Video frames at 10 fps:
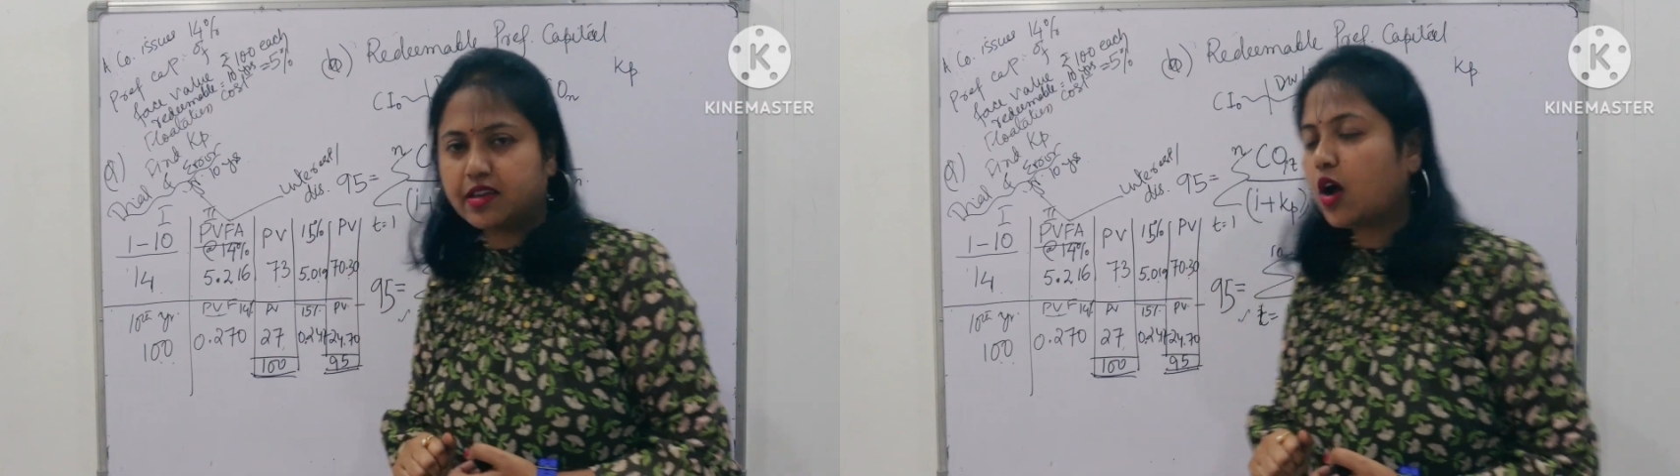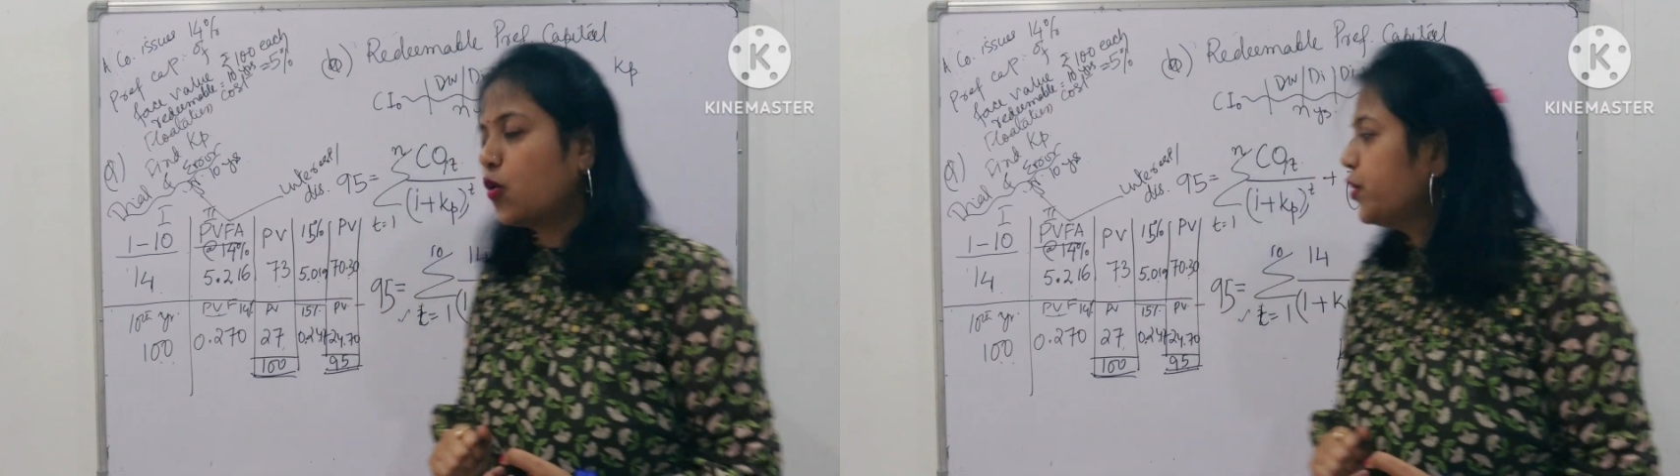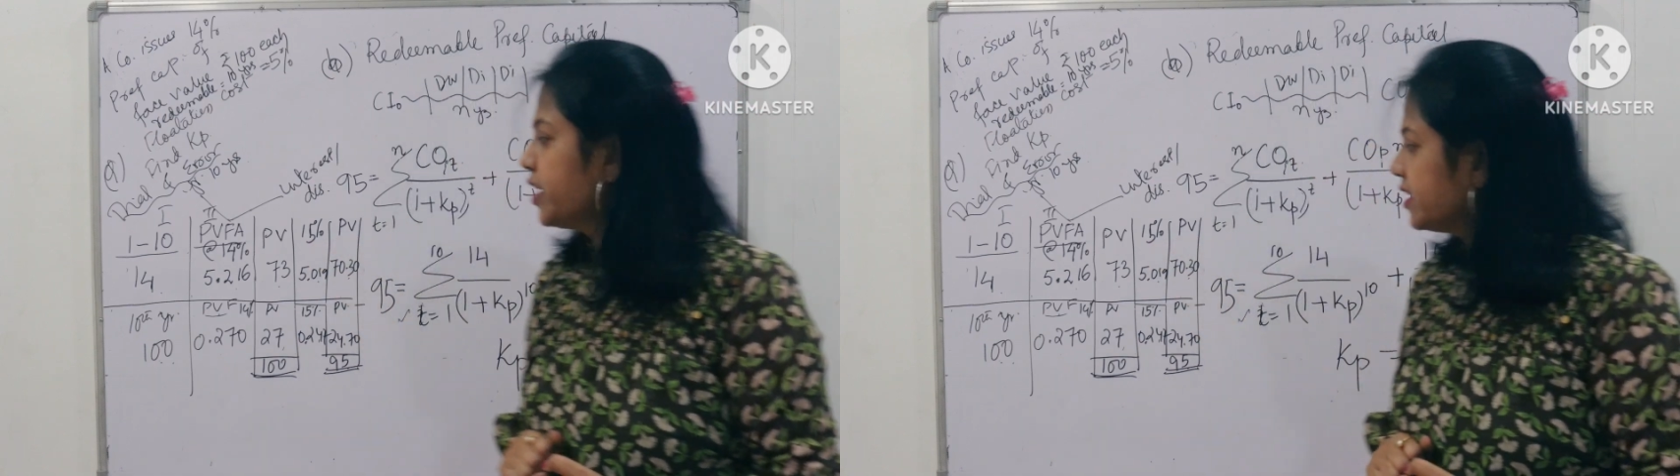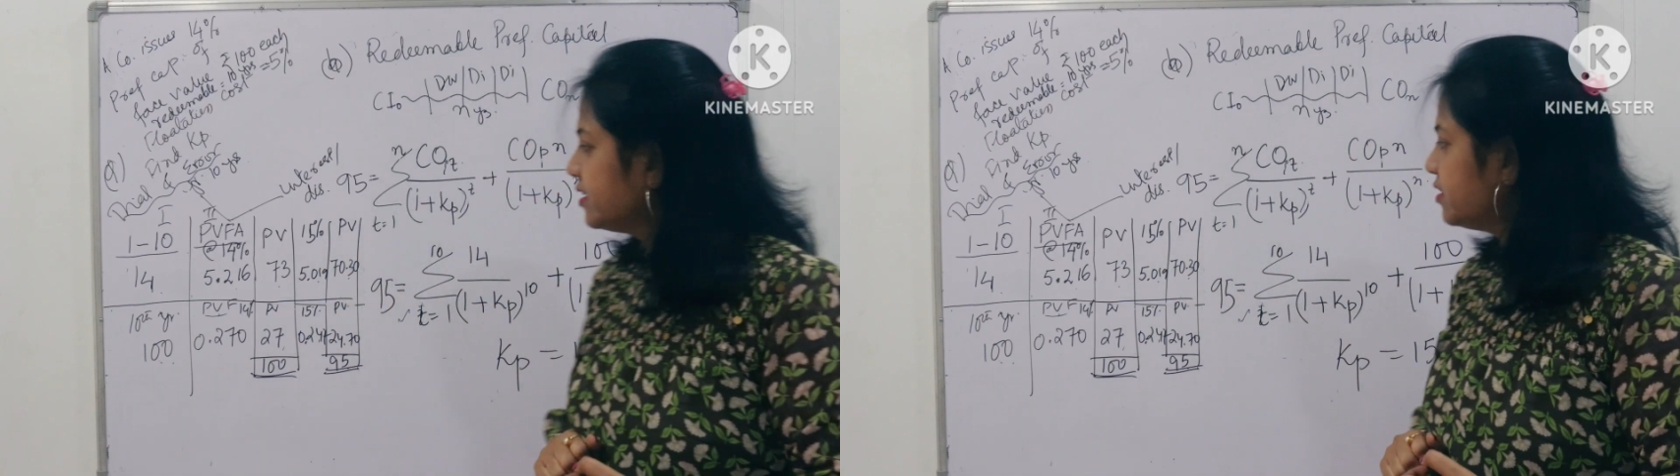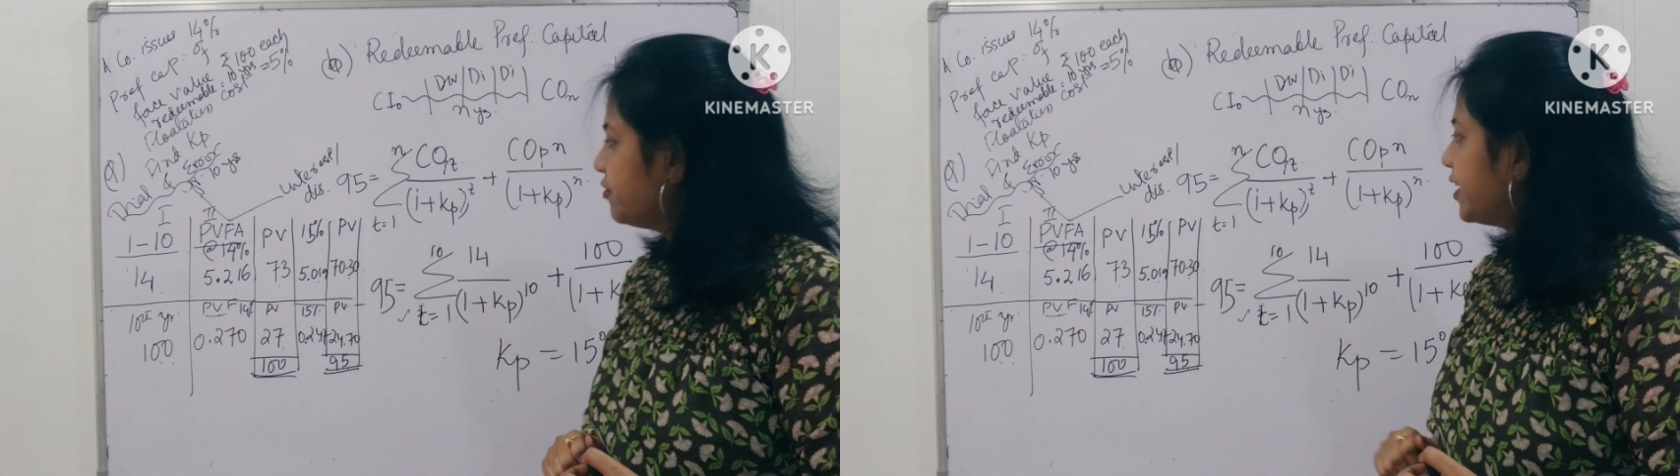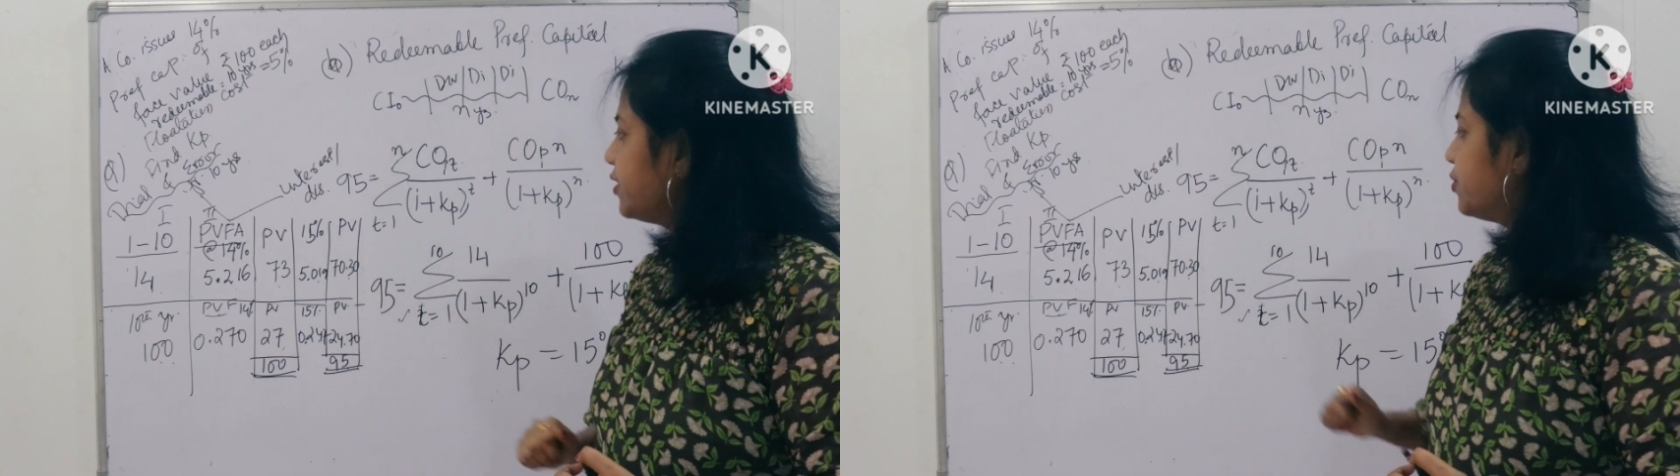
How we identify?